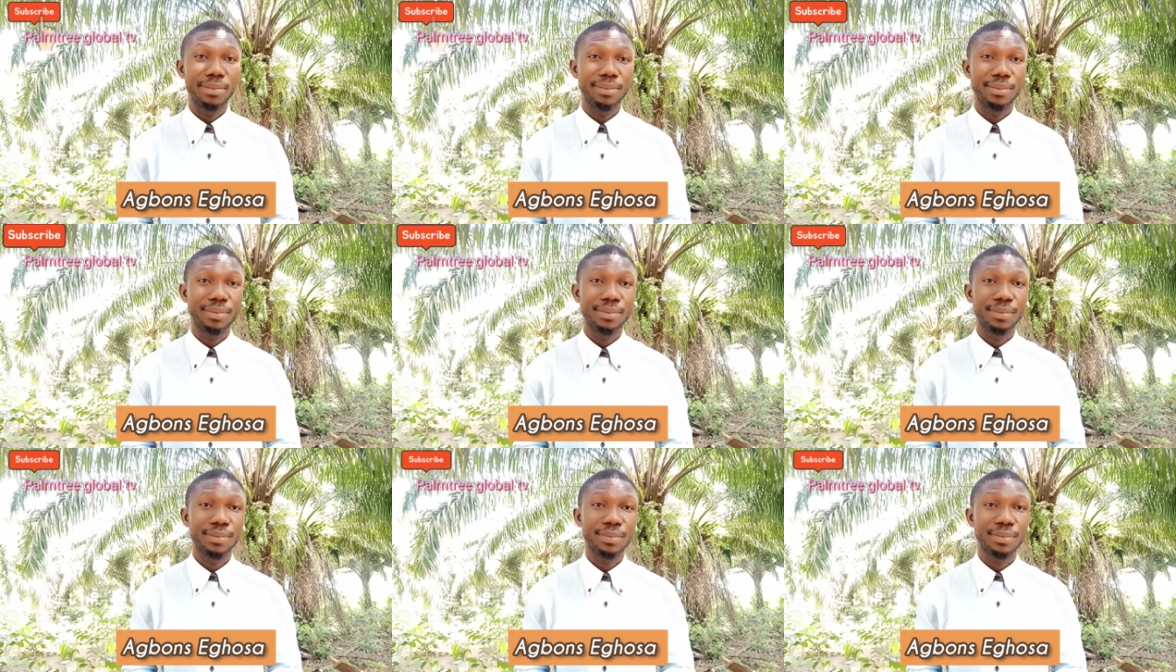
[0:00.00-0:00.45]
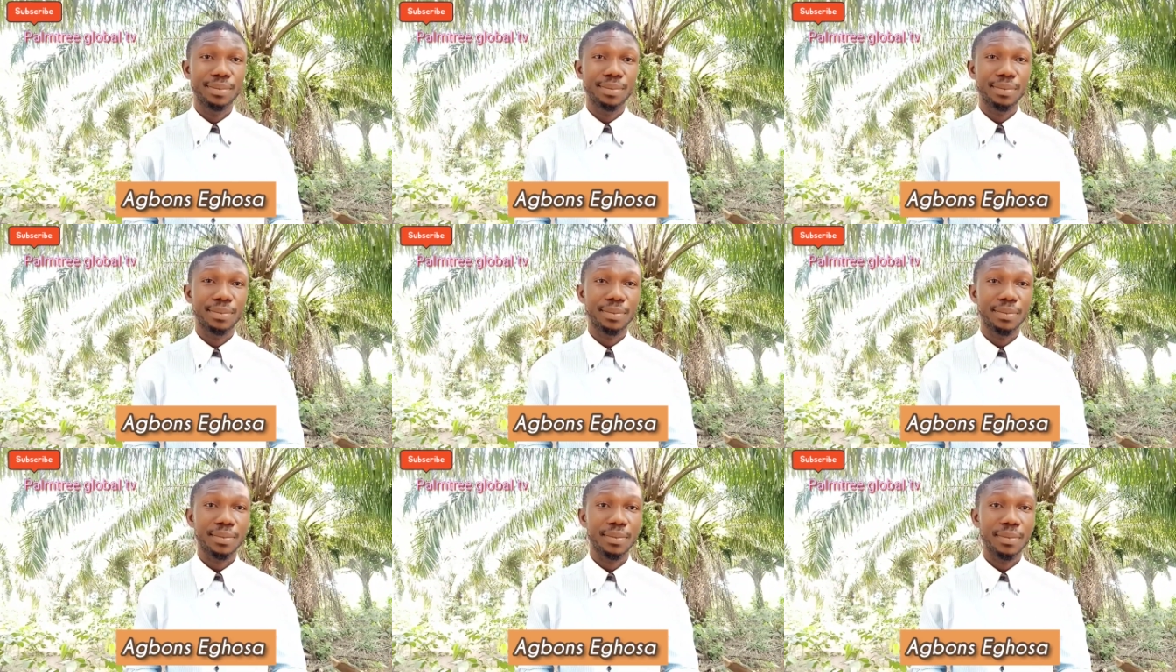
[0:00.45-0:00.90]
You can do
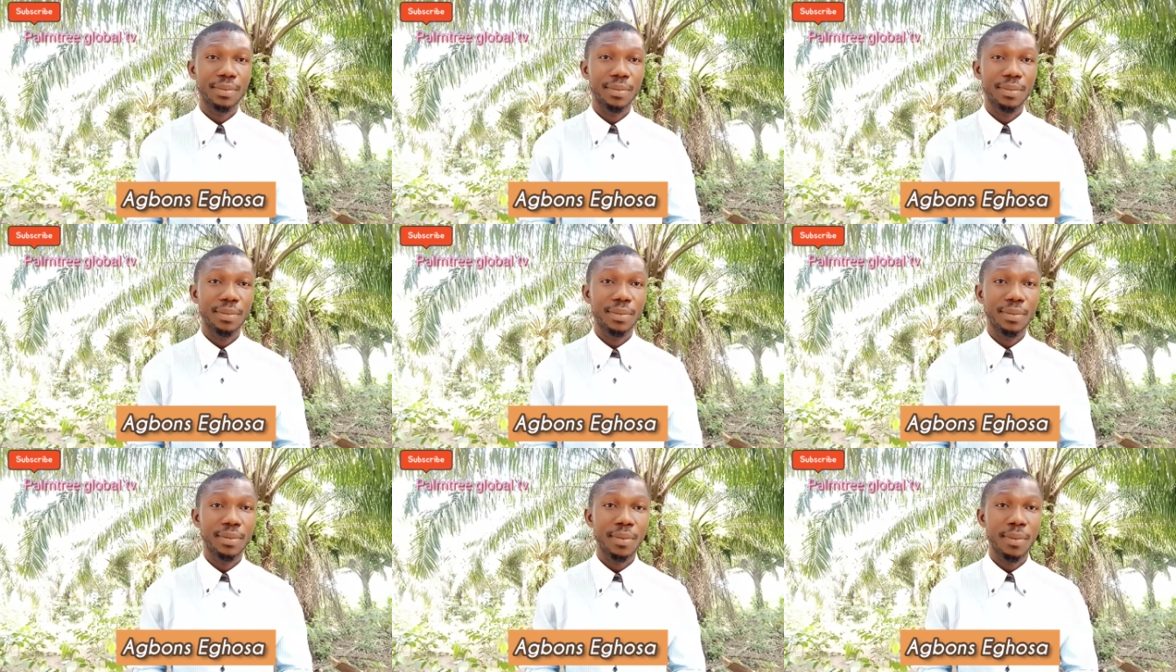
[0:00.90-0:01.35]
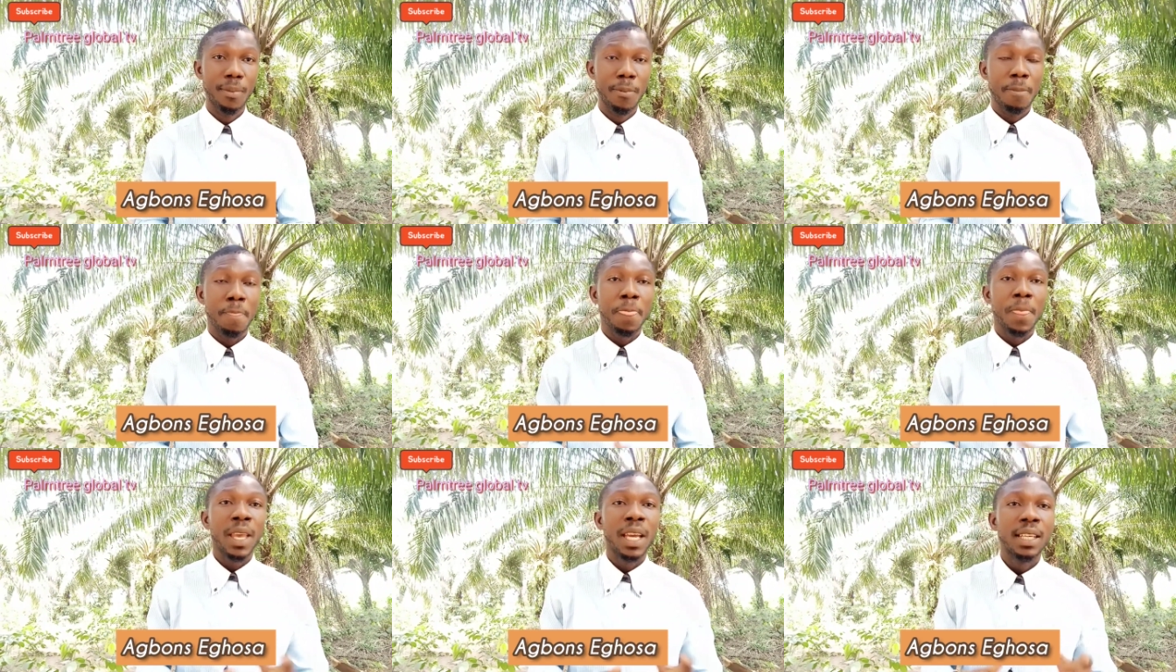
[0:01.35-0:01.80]
this business anywhere,
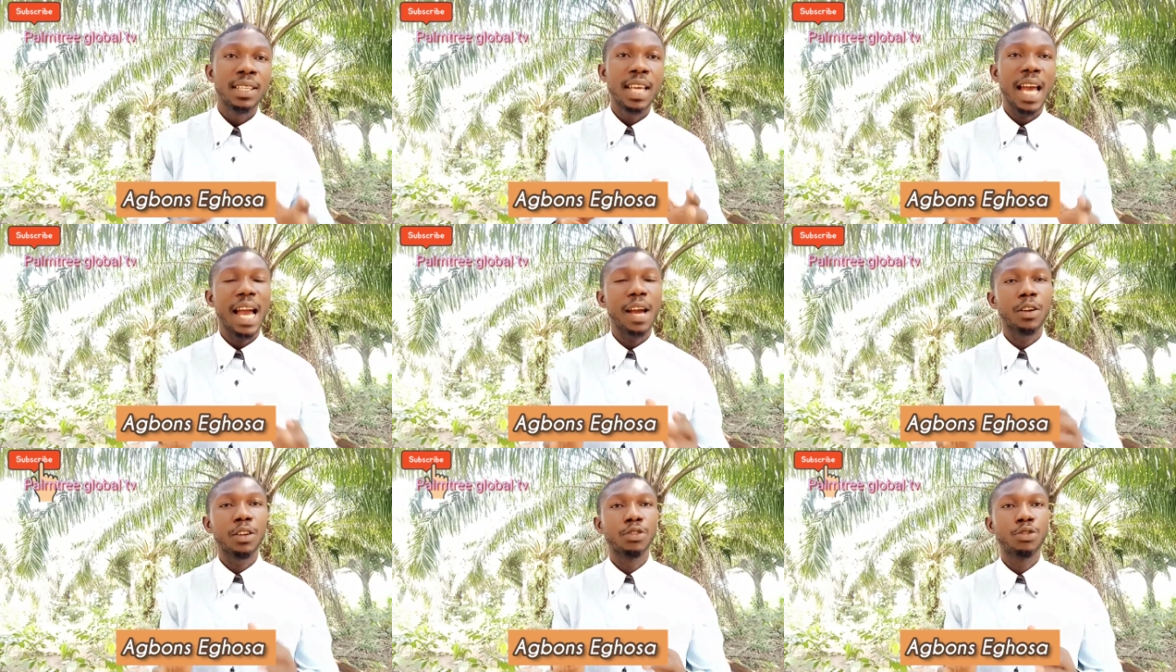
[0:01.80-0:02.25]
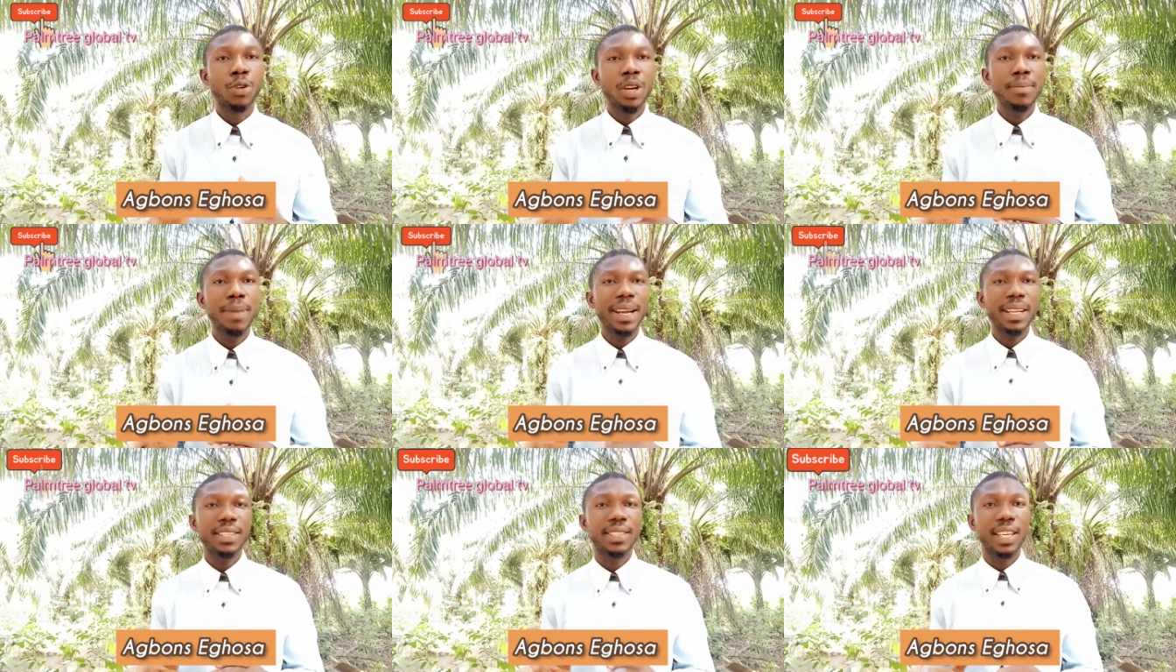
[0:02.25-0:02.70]
within
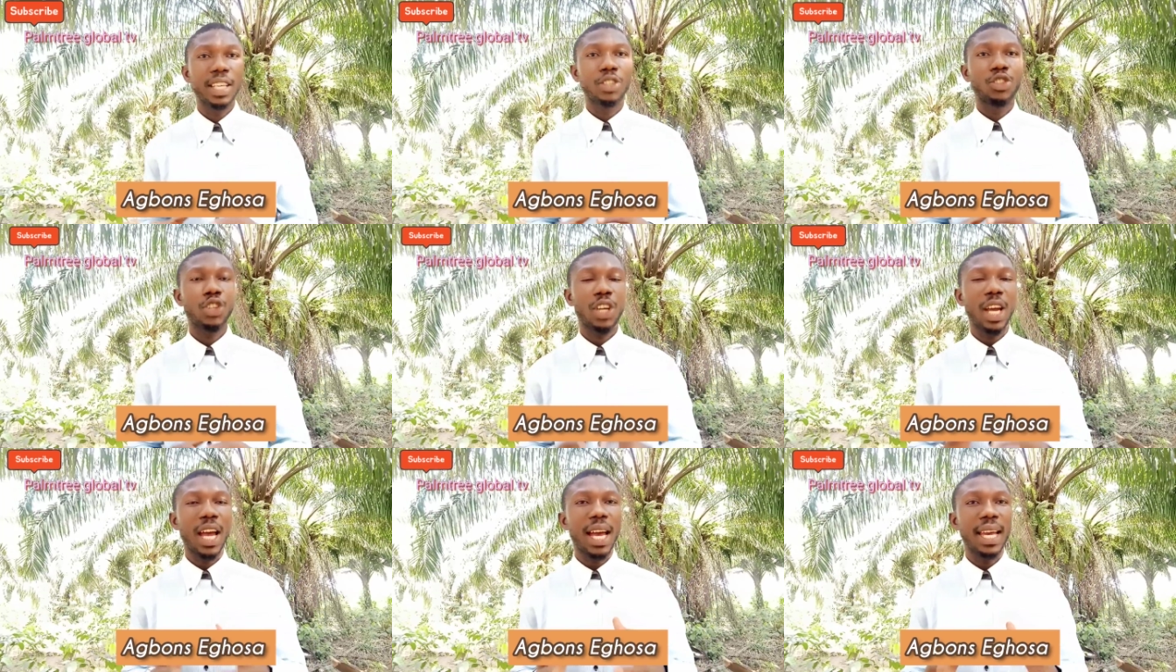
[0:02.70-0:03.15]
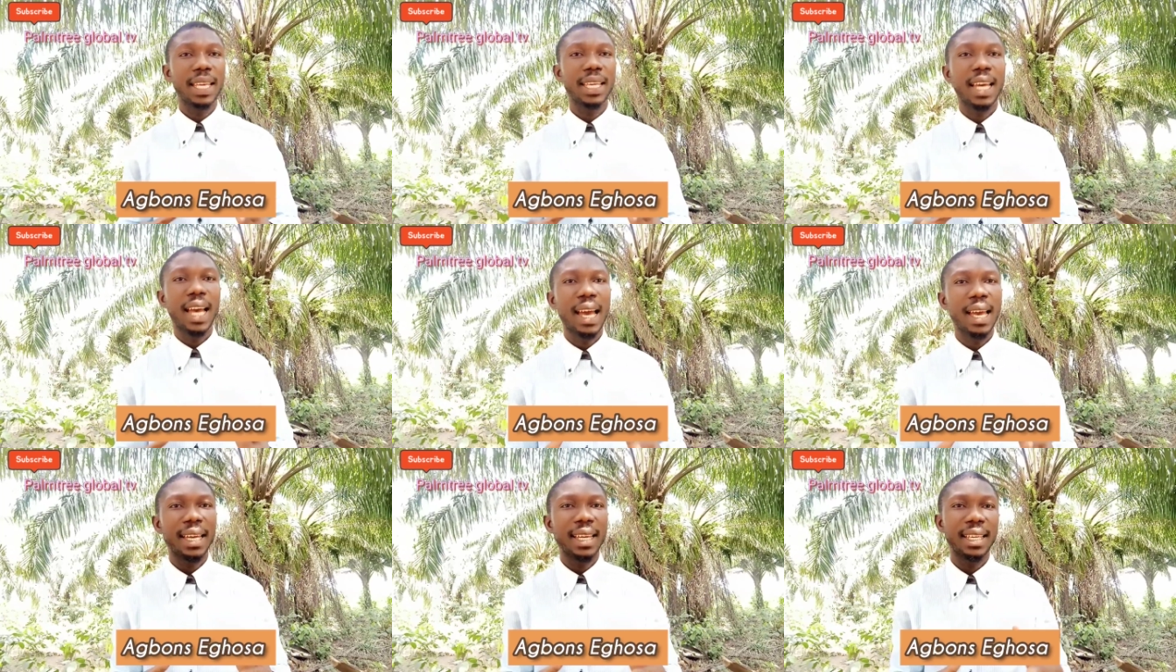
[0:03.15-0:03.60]
the city,
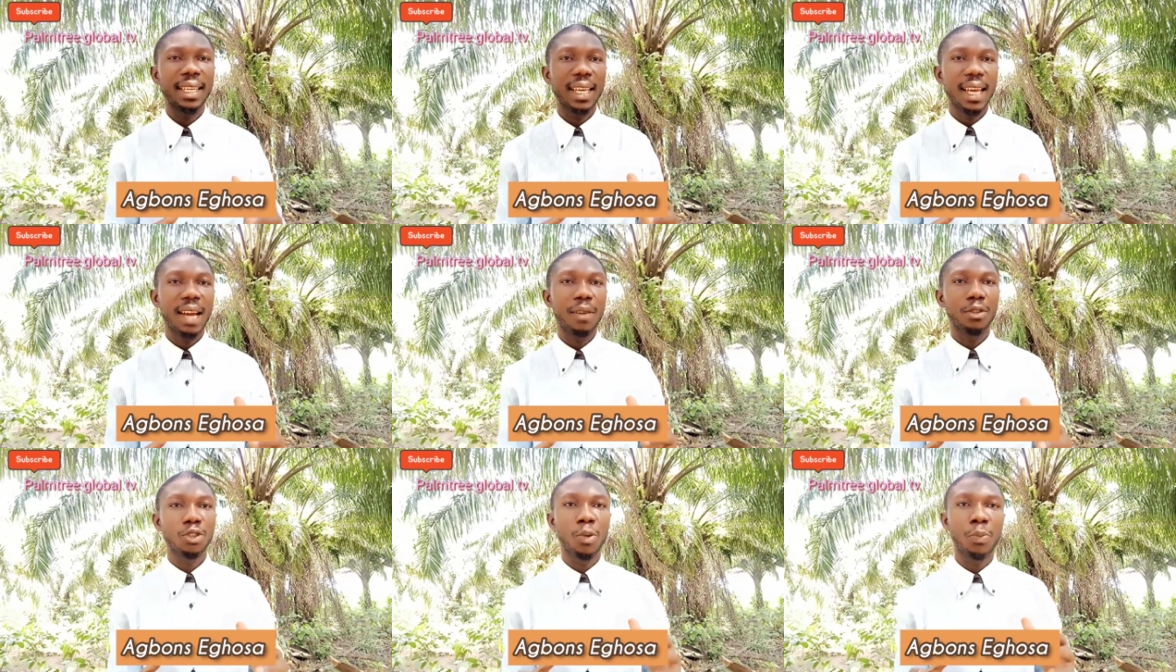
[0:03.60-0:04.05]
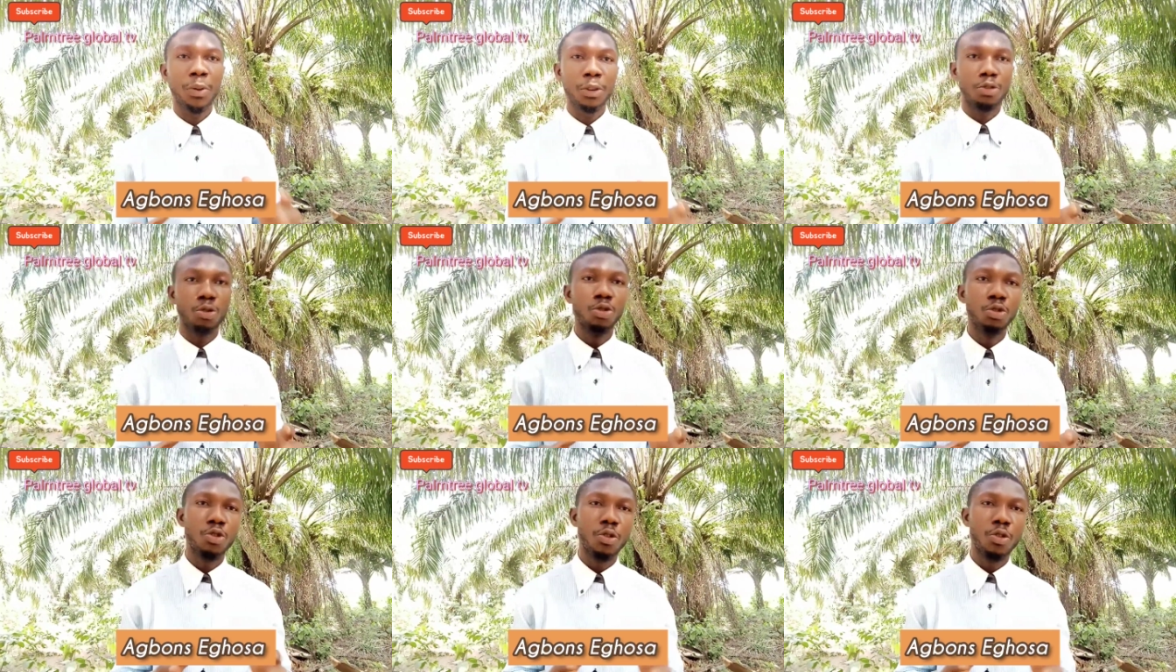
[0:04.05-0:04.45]
outside the city,